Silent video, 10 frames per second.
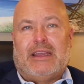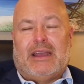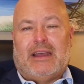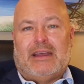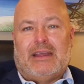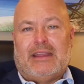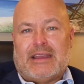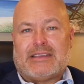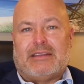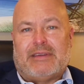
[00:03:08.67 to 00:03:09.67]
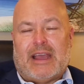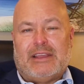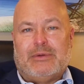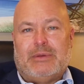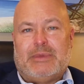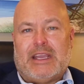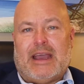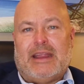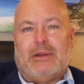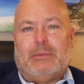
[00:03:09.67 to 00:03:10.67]
Yes, the value would be
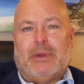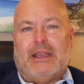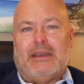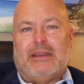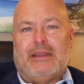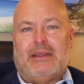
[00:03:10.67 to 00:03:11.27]
higher, but